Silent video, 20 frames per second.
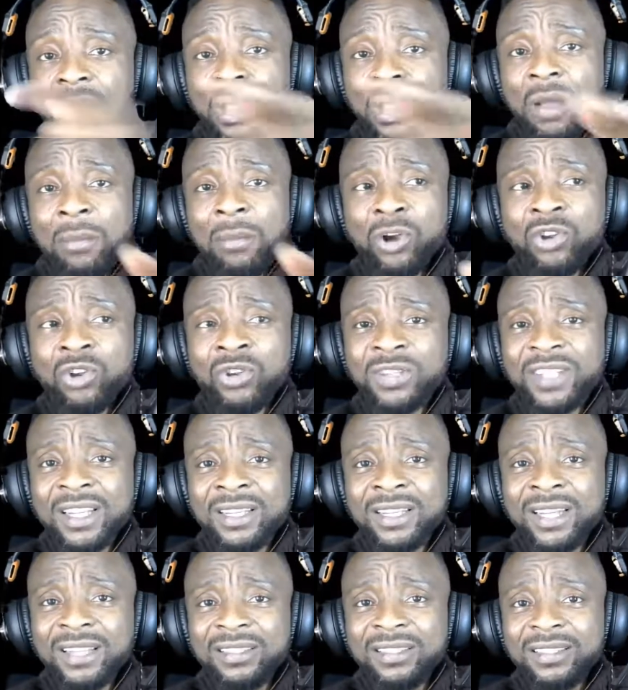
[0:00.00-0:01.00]
But you see
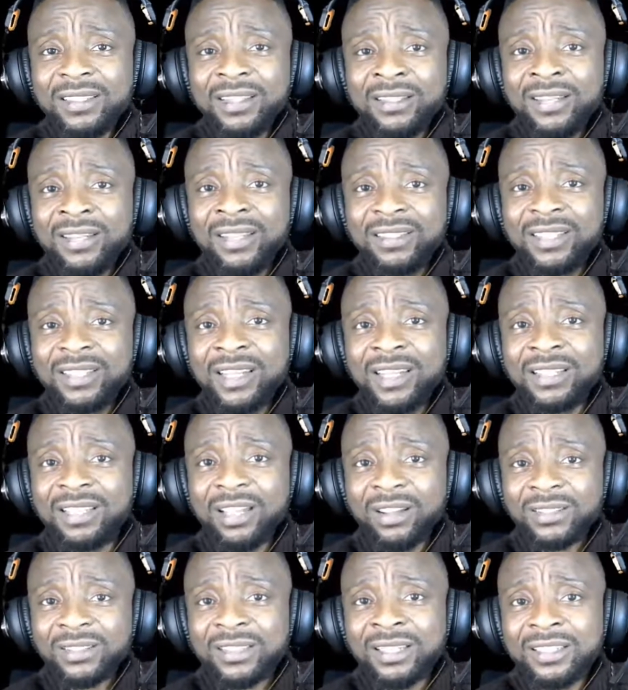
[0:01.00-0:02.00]
this
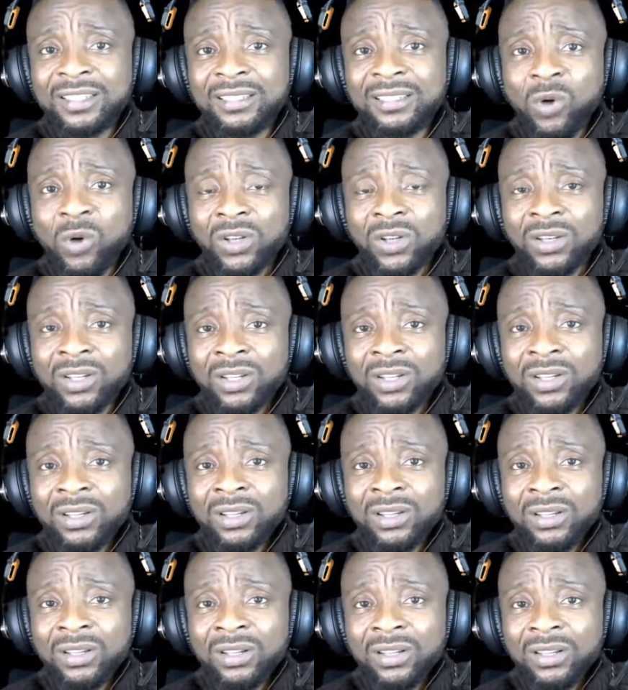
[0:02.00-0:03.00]
idiot, this one,
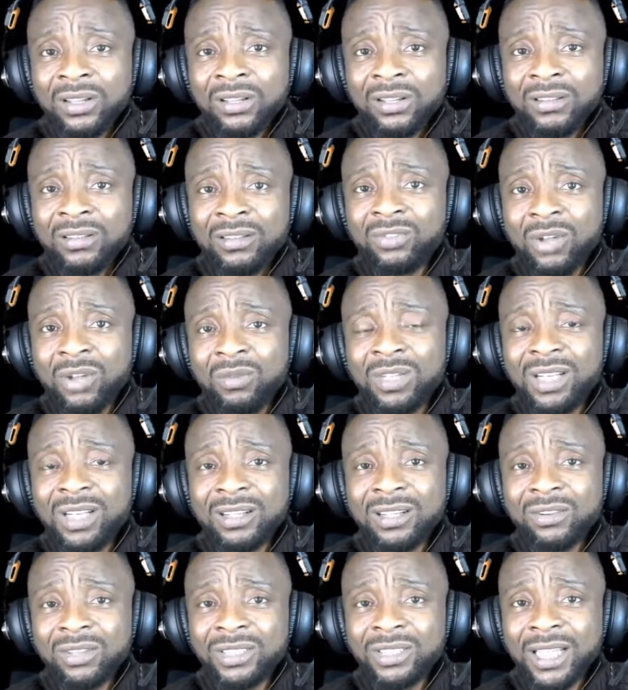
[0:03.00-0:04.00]
what
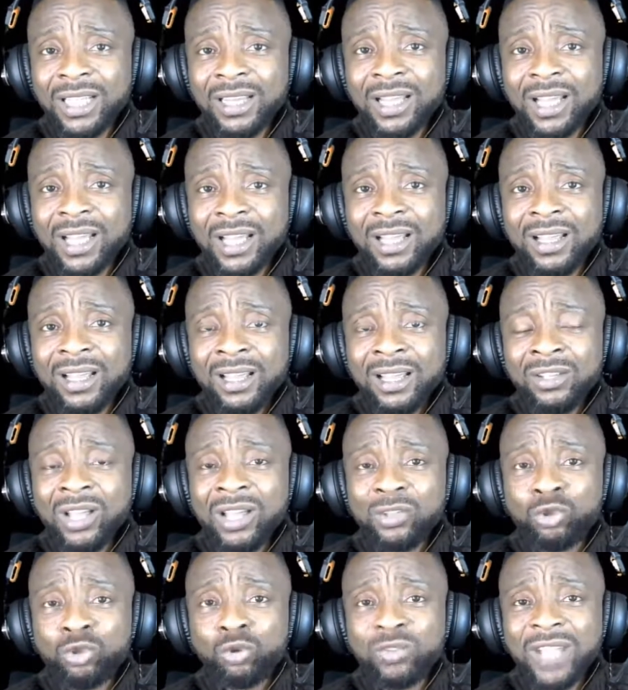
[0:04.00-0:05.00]
they call
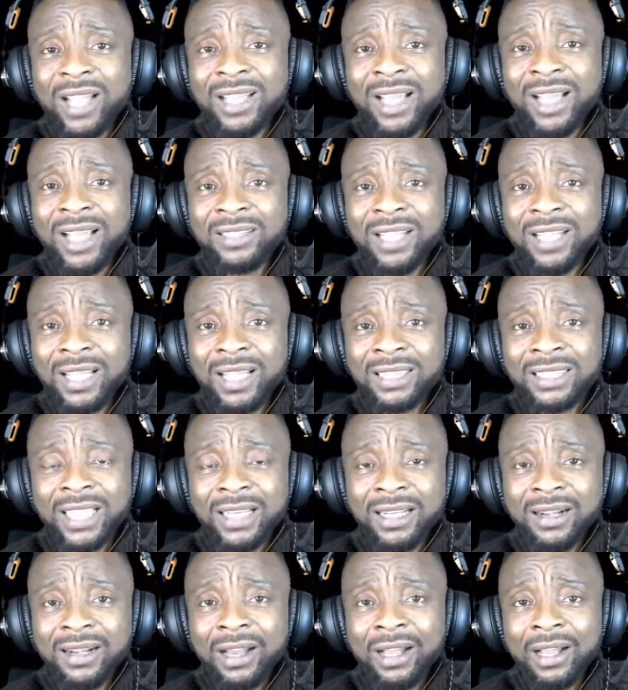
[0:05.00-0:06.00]
too tired
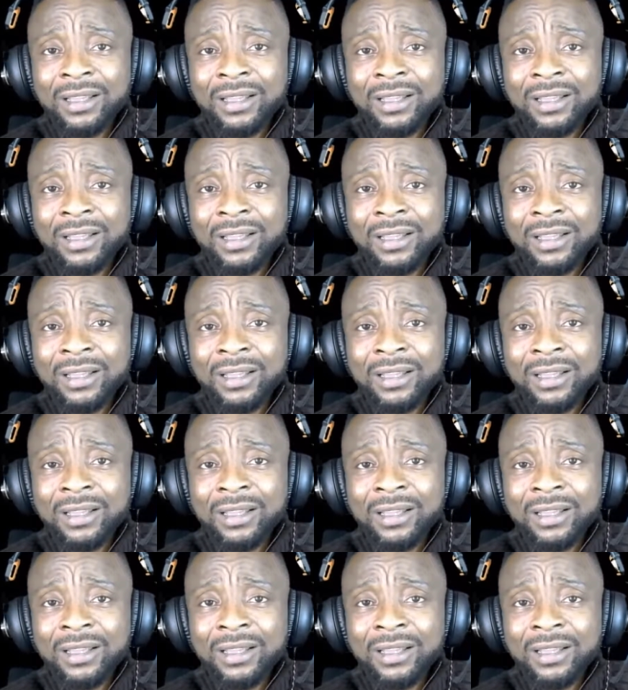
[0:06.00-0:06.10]
general.